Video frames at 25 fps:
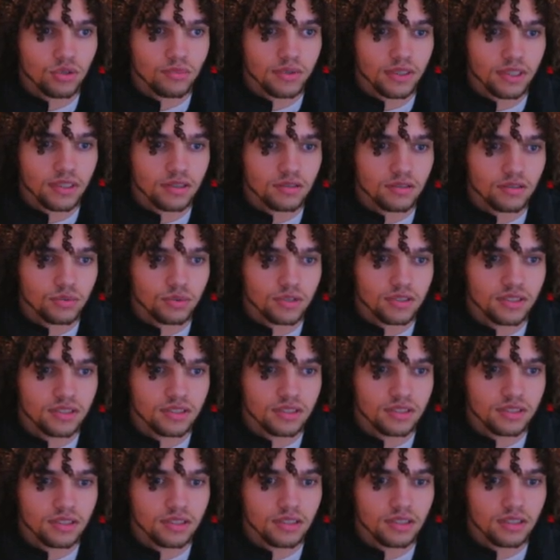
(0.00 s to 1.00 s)
bit. Do we
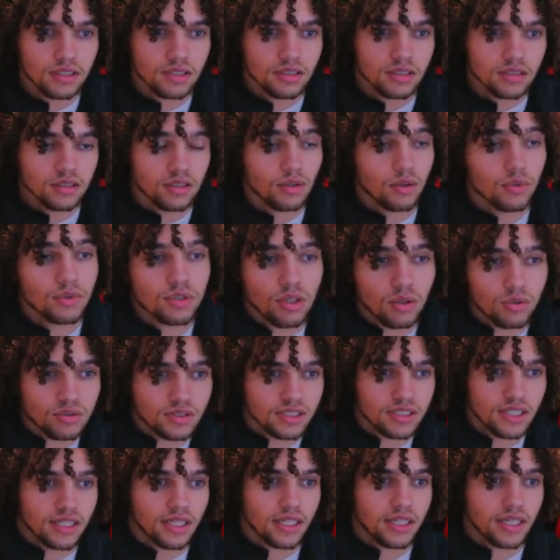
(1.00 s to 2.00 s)
see... We don't
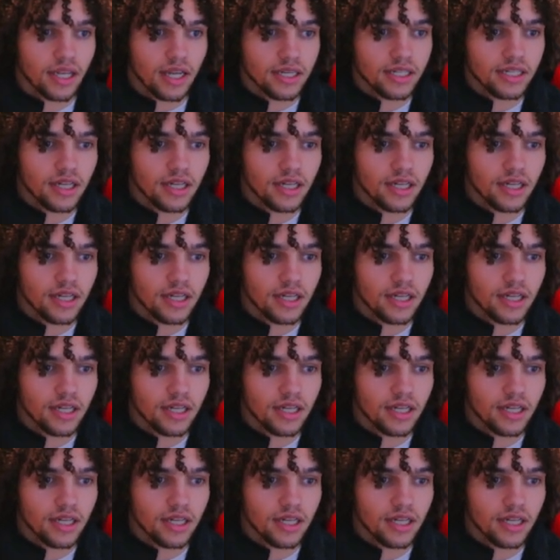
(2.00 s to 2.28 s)
see any